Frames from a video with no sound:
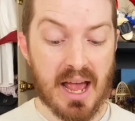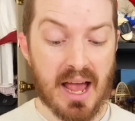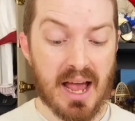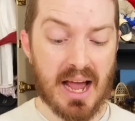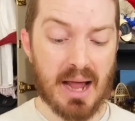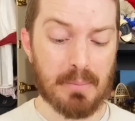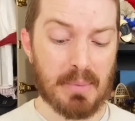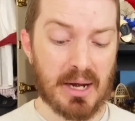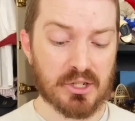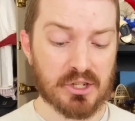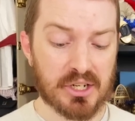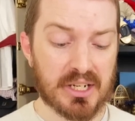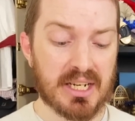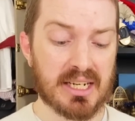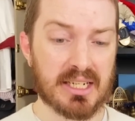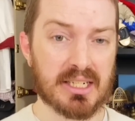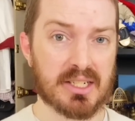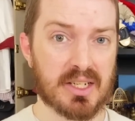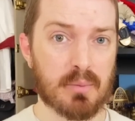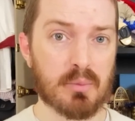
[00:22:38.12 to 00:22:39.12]
I'm actually
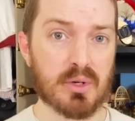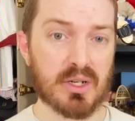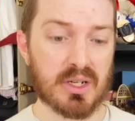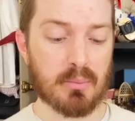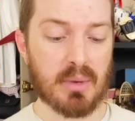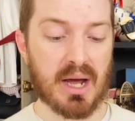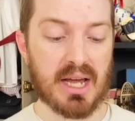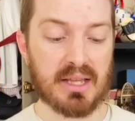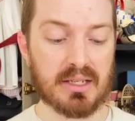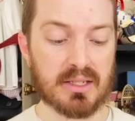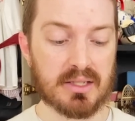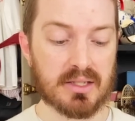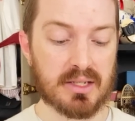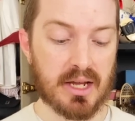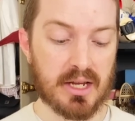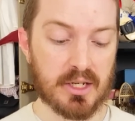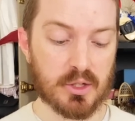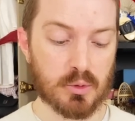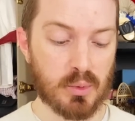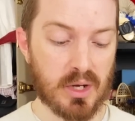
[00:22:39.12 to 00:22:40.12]
kind of tempted to buy this
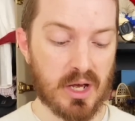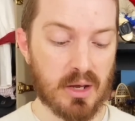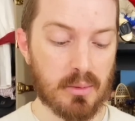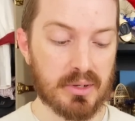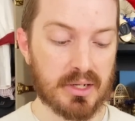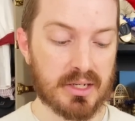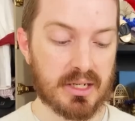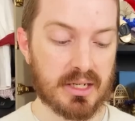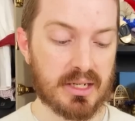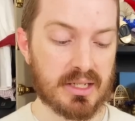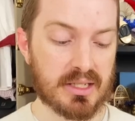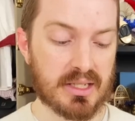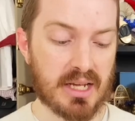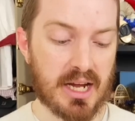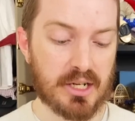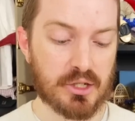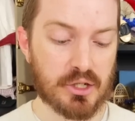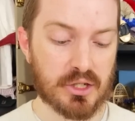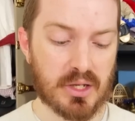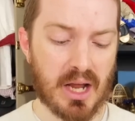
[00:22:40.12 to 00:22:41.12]
set as well, because
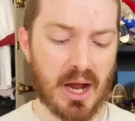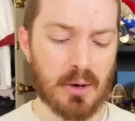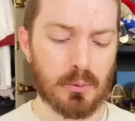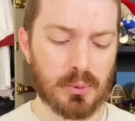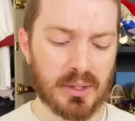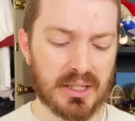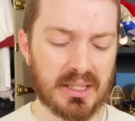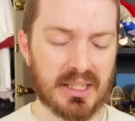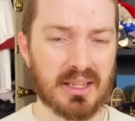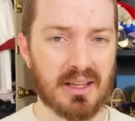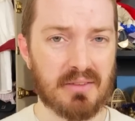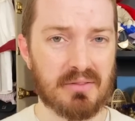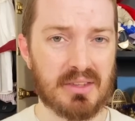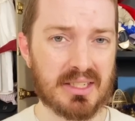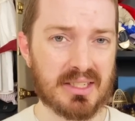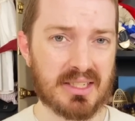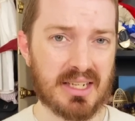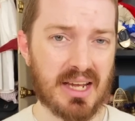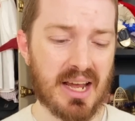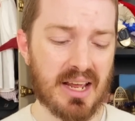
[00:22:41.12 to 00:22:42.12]
I really love
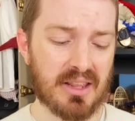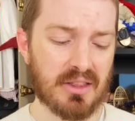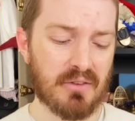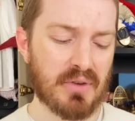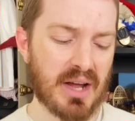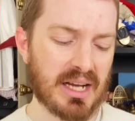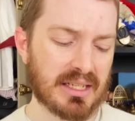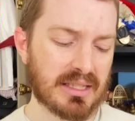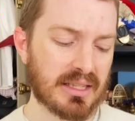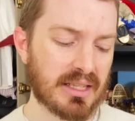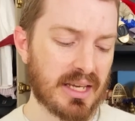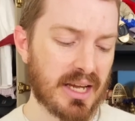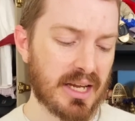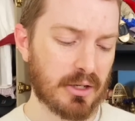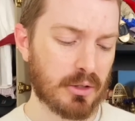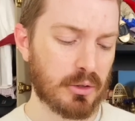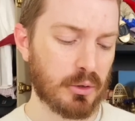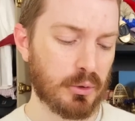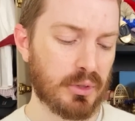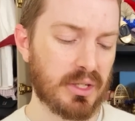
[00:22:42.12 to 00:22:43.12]
this set, and the fact that they
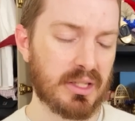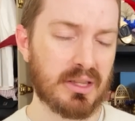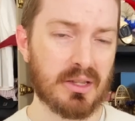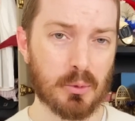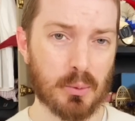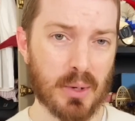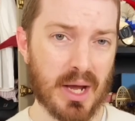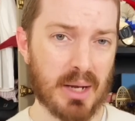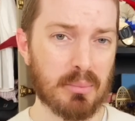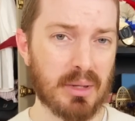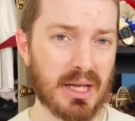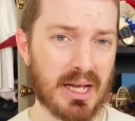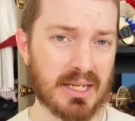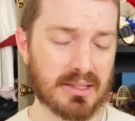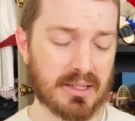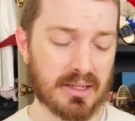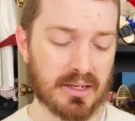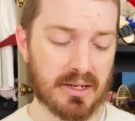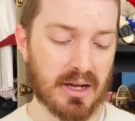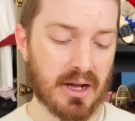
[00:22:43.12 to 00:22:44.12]
included the red
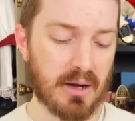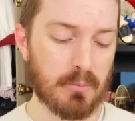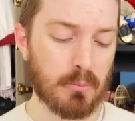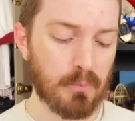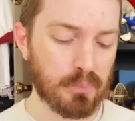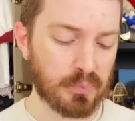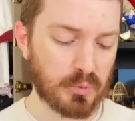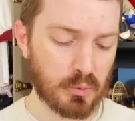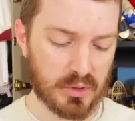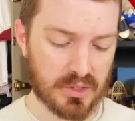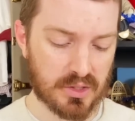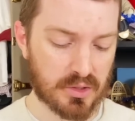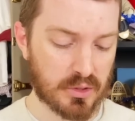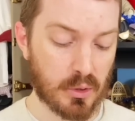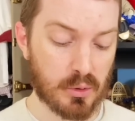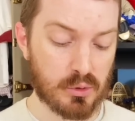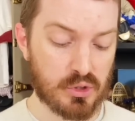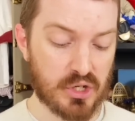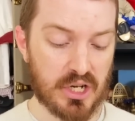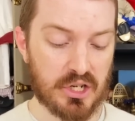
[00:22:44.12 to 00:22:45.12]
plastic cup was
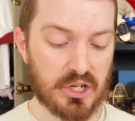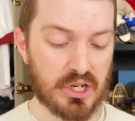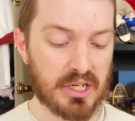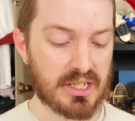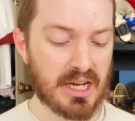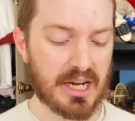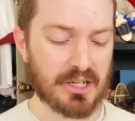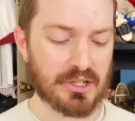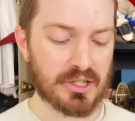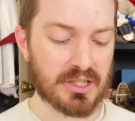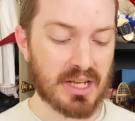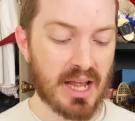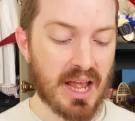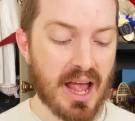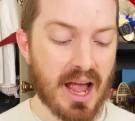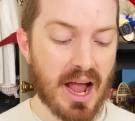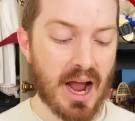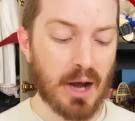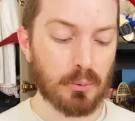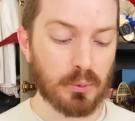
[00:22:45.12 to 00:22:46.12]
so genius.
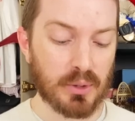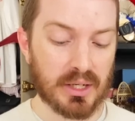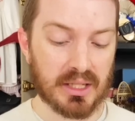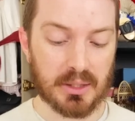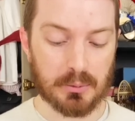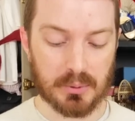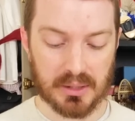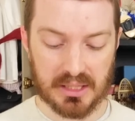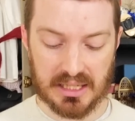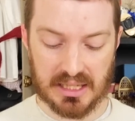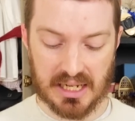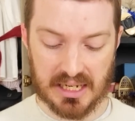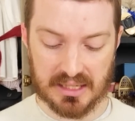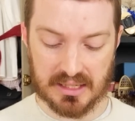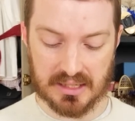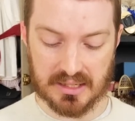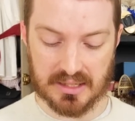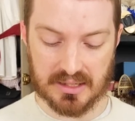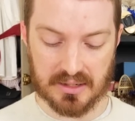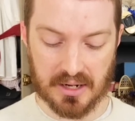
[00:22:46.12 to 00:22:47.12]
I really, really like
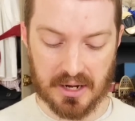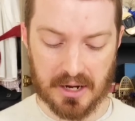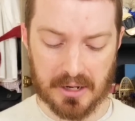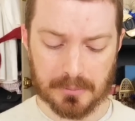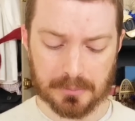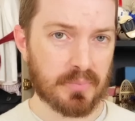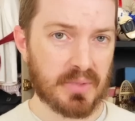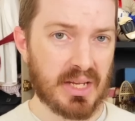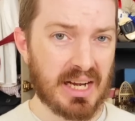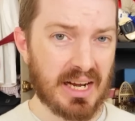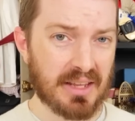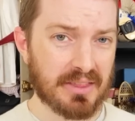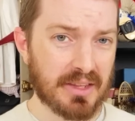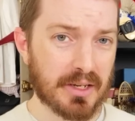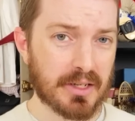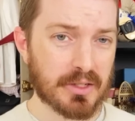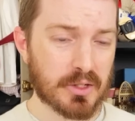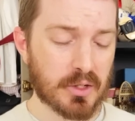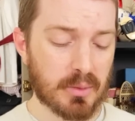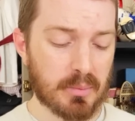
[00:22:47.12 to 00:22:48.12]
this set, and I think
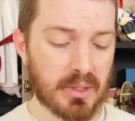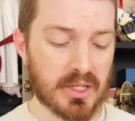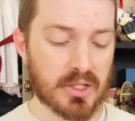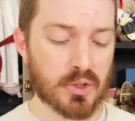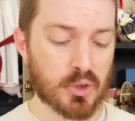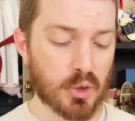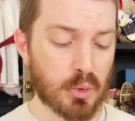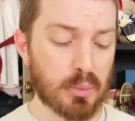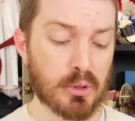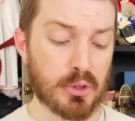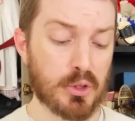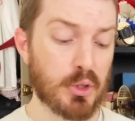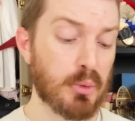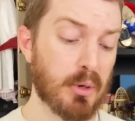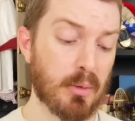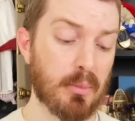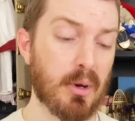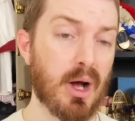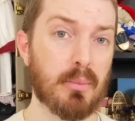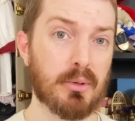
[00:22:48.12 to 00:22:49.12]
it's going to be super
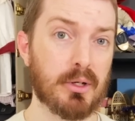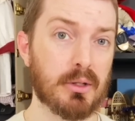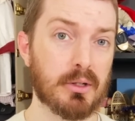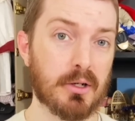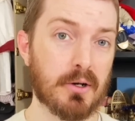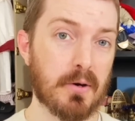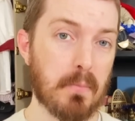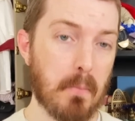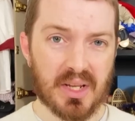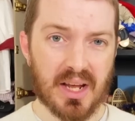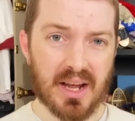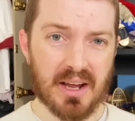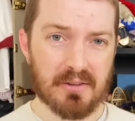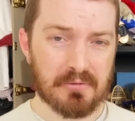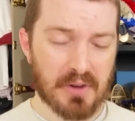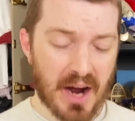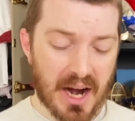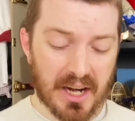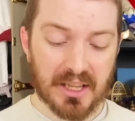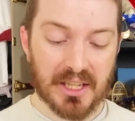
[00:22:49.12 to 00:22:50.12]
duper popular. And
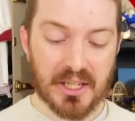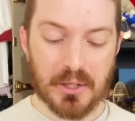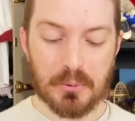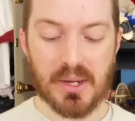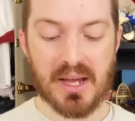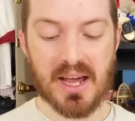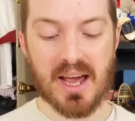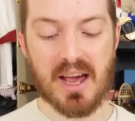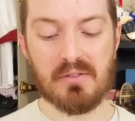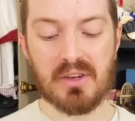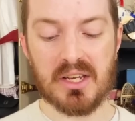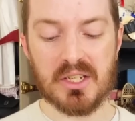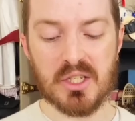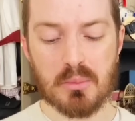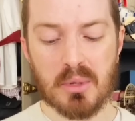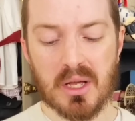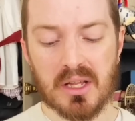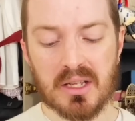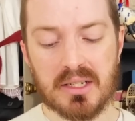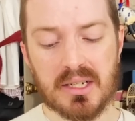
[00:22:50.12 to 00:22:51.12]
finally, we have
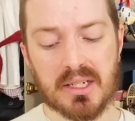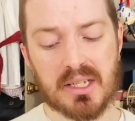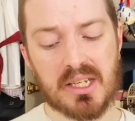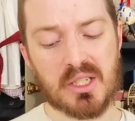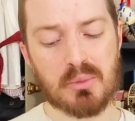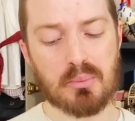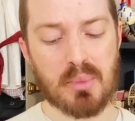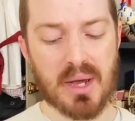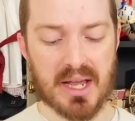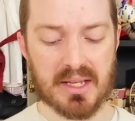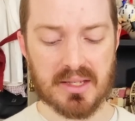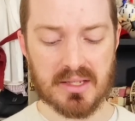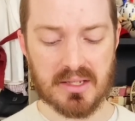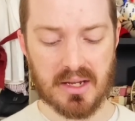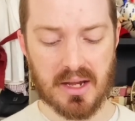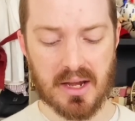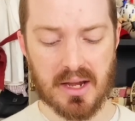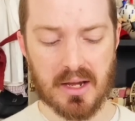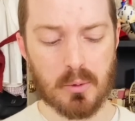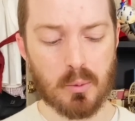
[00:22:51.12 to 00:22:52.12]
Isabel and Nicki's pet
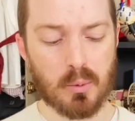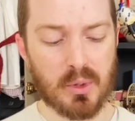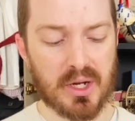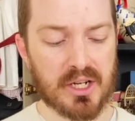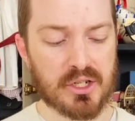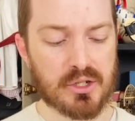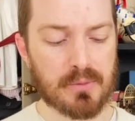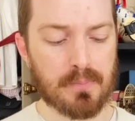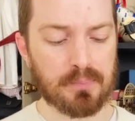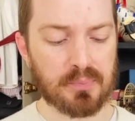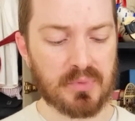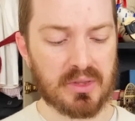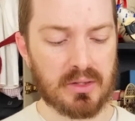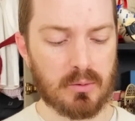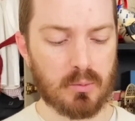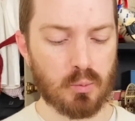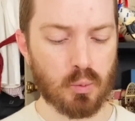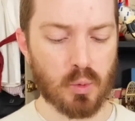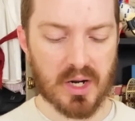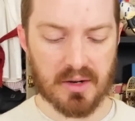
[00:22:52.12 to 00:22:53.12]
set, which
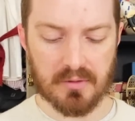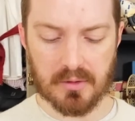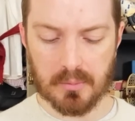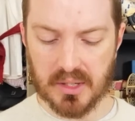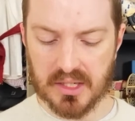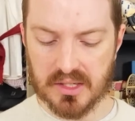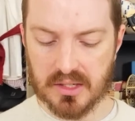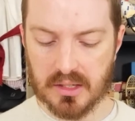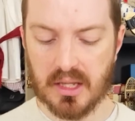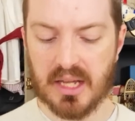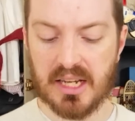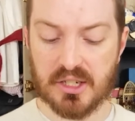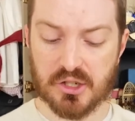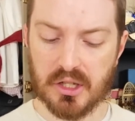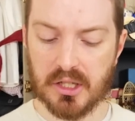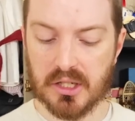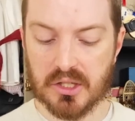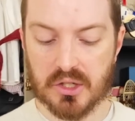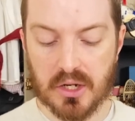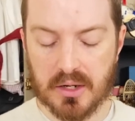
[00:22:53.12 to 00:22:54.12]
one of them gets, actually,
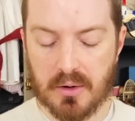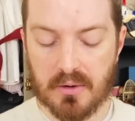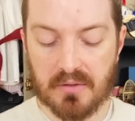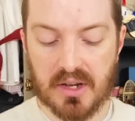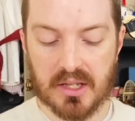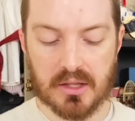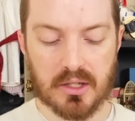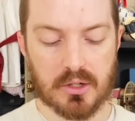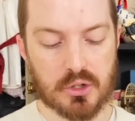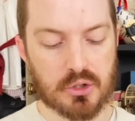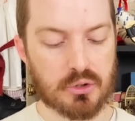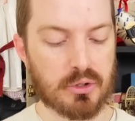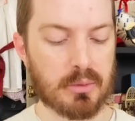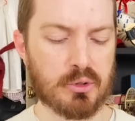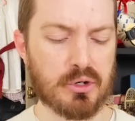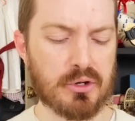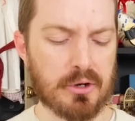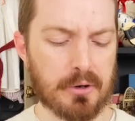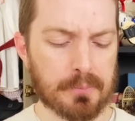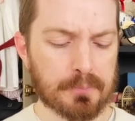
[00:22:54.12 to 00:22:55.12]
let's look, I've got the
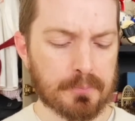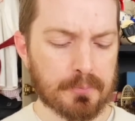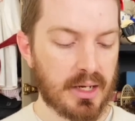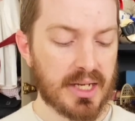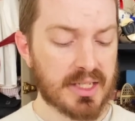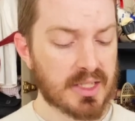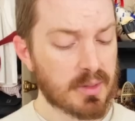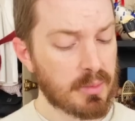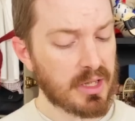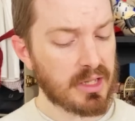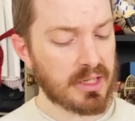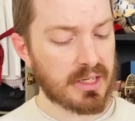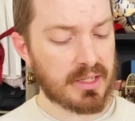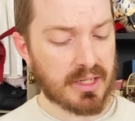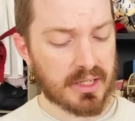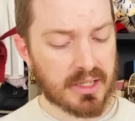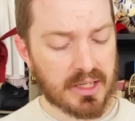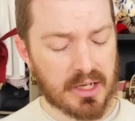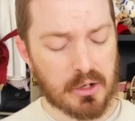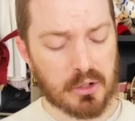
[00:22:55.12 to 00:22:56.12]
description here. Isabel and
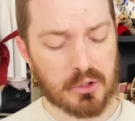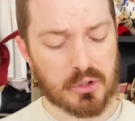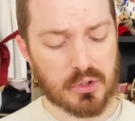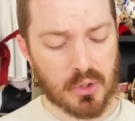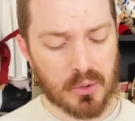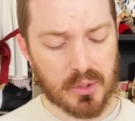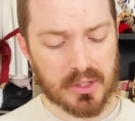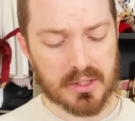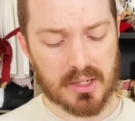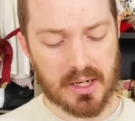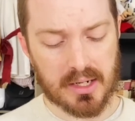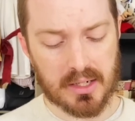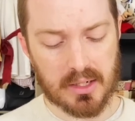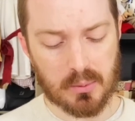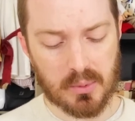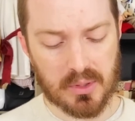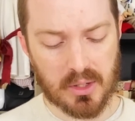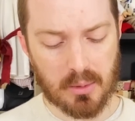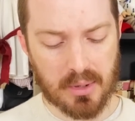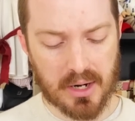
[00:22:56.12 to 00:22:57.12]
Nicki are so excited
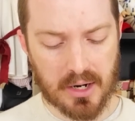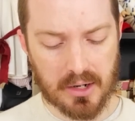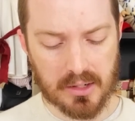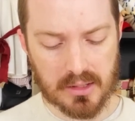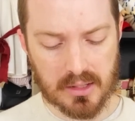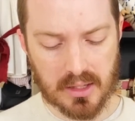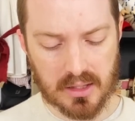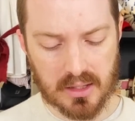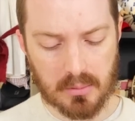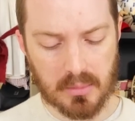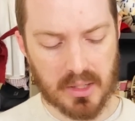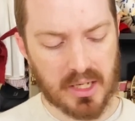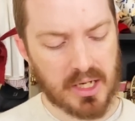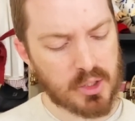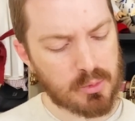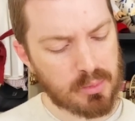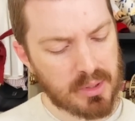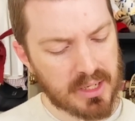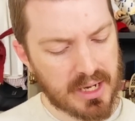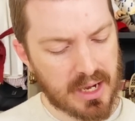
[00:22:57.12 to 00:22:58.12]
when their parents let them
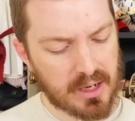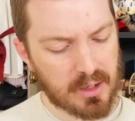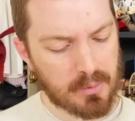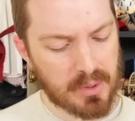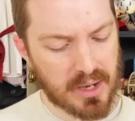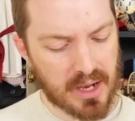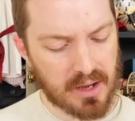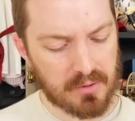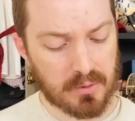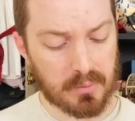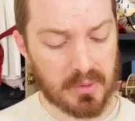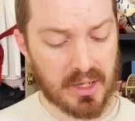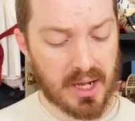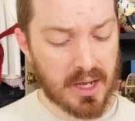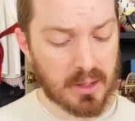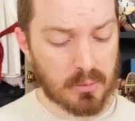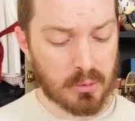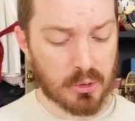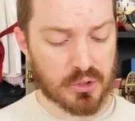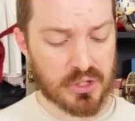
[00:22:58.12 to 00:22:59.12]
each pick out a pet from the
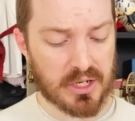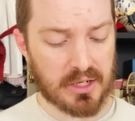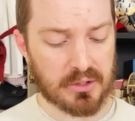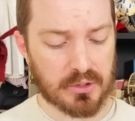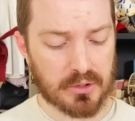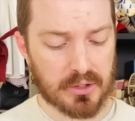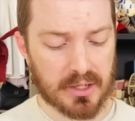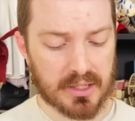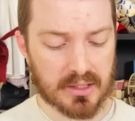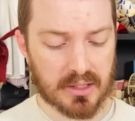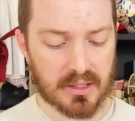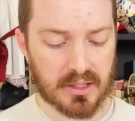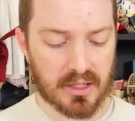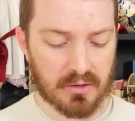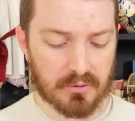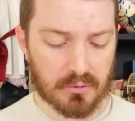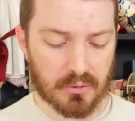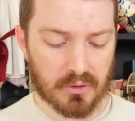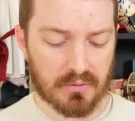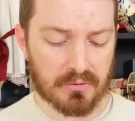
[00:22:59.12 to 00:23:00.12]
animal shelter as a gift for the